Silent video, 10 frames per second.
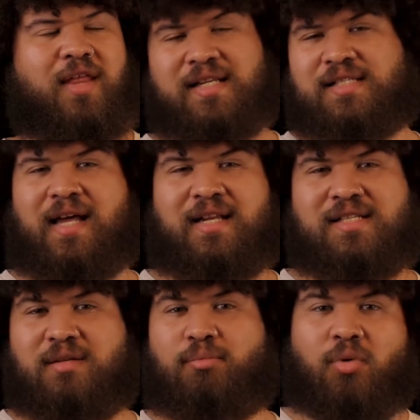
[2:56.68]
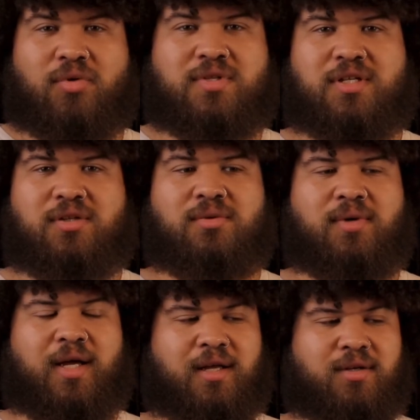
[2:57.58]
stat isn't important to you,
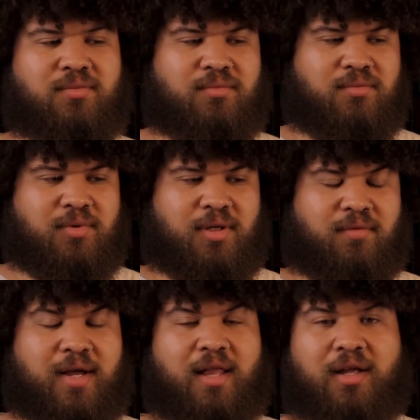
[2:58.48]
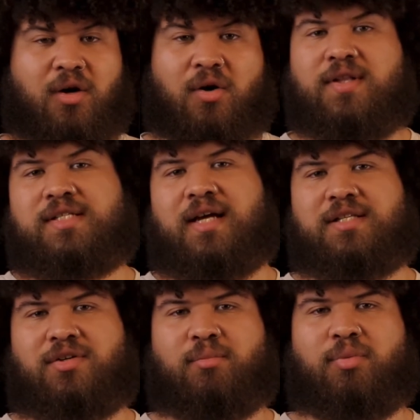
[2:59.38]
and in reality all the
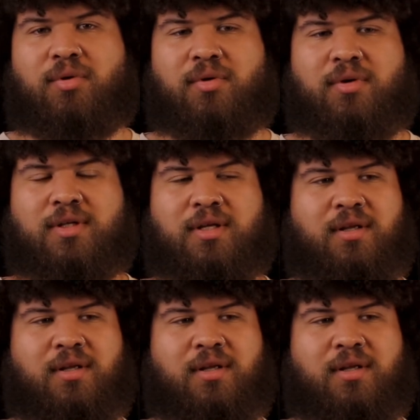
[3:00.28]
stats are important.